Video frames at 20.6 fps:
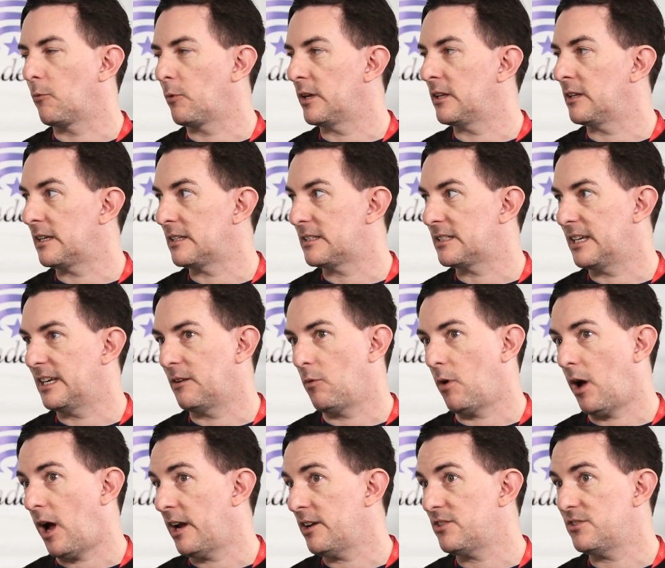I went and I said,
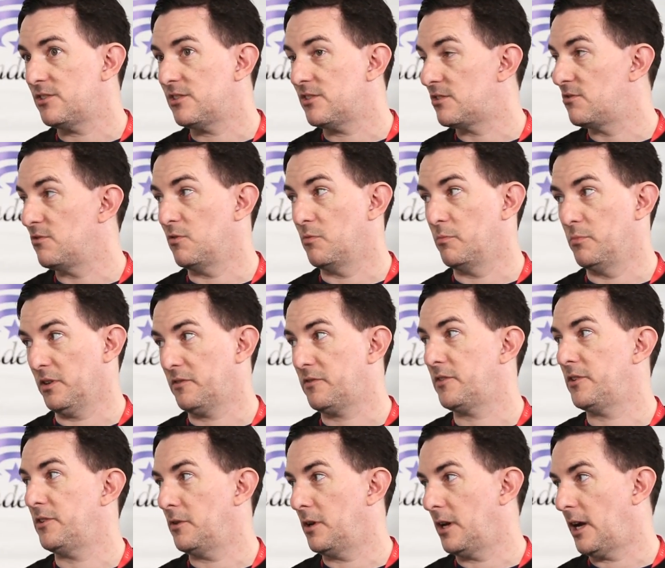I should just do a book
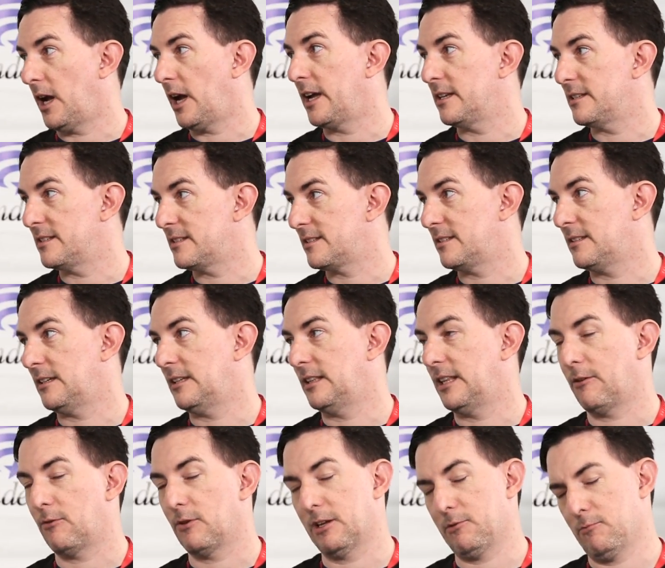for you guys, and
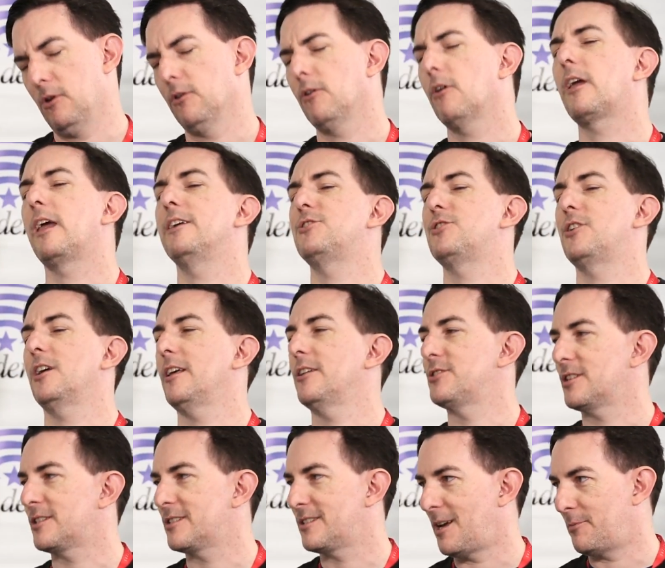they were like, oh, okay,
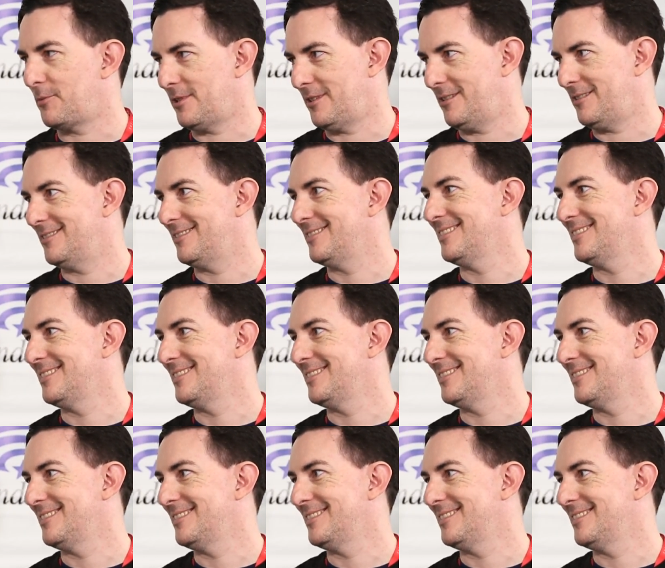challenge accepted.